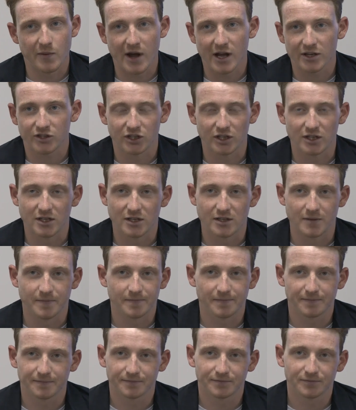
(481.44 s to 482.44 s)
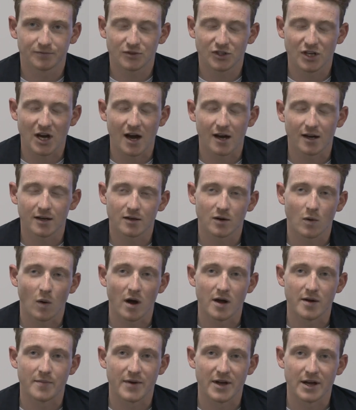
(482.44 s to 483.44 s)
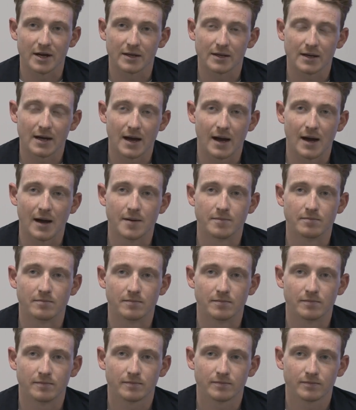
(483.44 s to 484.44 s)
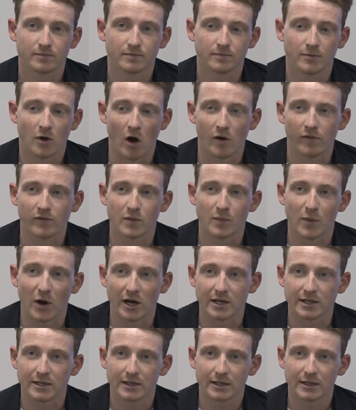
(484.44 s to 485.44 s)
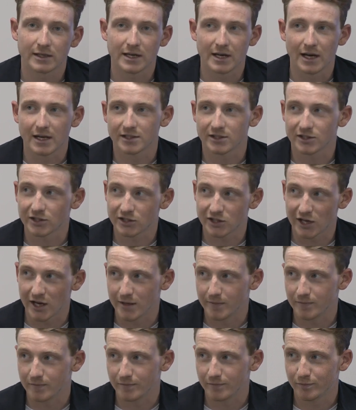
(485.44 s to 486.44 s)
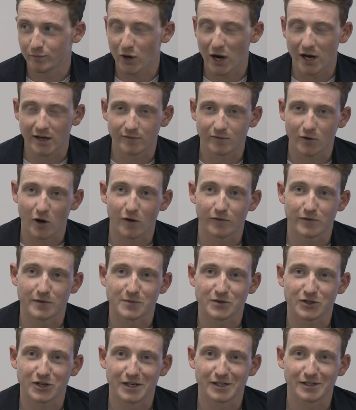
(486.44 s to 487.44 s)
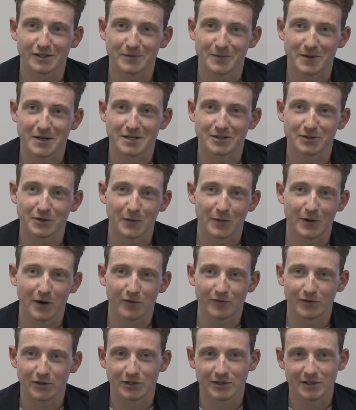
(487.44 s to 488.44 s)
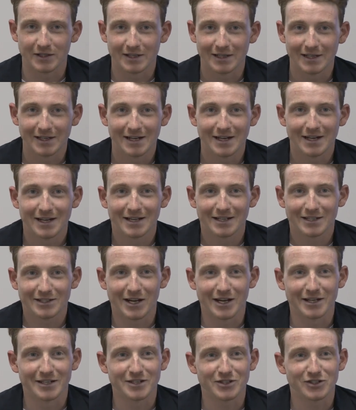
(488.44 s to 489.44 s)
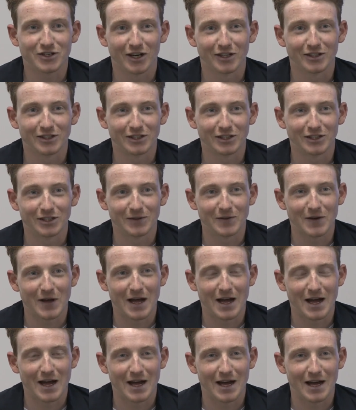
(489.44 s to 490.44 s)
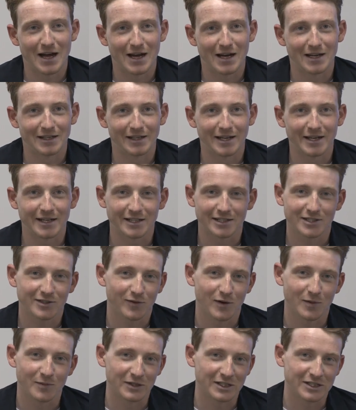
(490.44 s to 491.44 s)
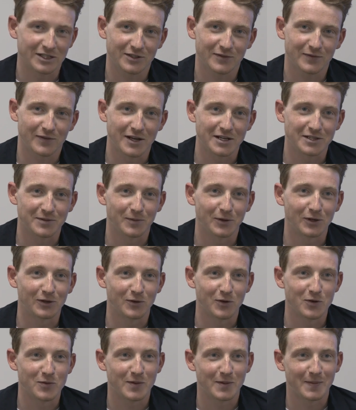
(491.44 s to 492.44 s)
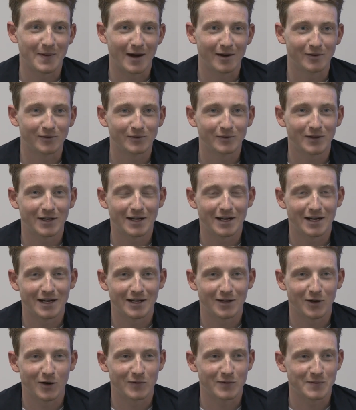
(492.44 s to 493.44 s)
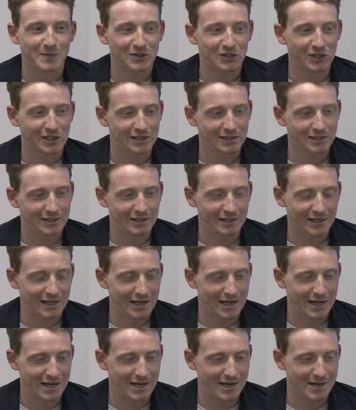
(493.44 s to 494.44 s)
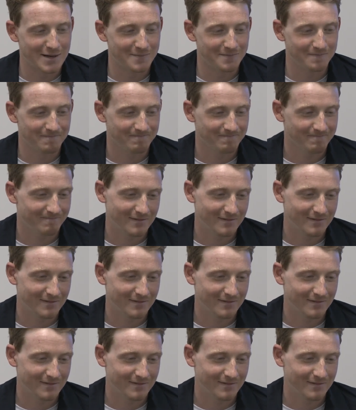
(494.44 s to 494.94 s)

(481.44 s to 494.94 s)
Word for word: We actually chat quite a bit um, off the bike. He has the same brand of coffee machine as me. So we often send each other uh, links from this Facebook group about uh, coffee machines. Um,